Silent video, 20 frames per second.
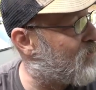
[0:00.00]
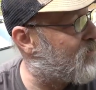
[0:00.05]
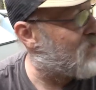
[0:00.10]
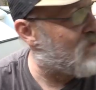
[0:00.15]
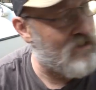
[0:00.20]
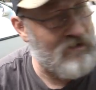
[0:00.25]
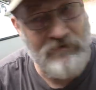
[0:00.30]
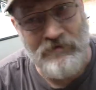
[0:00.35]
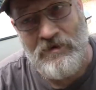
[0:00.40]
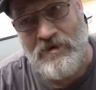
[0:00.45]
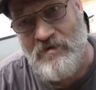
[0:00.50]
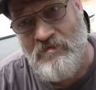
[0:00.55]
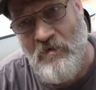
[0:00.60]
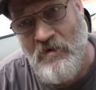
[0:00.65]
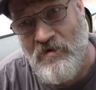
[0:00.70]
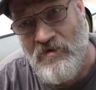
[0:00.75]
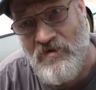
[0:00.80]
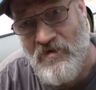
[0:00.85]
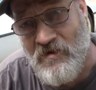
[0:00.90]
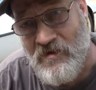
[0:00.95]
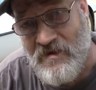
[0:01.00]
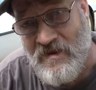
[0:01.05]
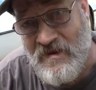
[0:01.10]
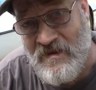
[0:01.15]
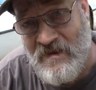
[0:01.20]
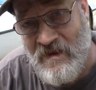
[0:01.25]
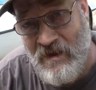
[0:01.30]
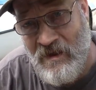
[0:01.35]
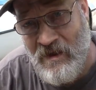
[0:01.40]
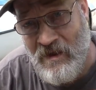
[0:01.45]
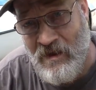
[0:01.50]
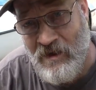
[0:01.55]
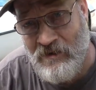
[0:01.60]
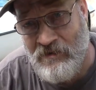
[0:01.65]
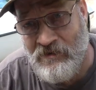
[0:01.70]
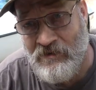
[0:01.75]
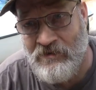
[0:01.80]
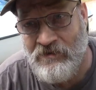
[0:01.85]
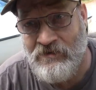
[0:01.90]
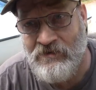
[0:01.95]
be overexposed on the
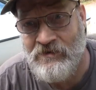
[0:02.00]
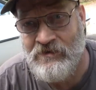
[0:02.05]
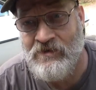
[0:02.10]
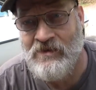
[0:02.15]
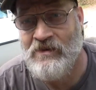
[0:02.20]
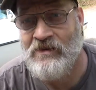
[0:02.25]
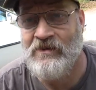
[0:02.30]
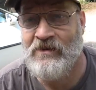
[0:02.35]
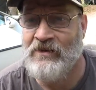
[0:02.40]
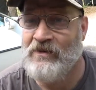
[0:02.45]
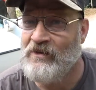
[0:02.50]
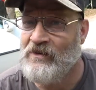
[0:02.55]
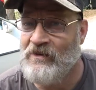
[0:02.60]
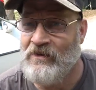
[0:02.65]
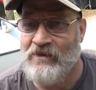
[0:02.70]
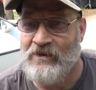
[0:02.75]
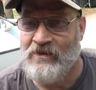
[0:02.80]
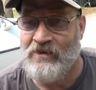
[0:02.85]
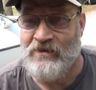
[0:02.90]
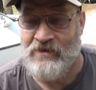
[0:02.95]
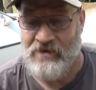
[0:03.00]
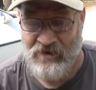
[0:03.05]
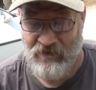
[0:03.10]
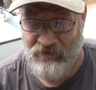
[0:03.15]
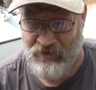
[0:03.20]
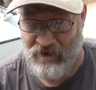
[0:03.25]
sun. Then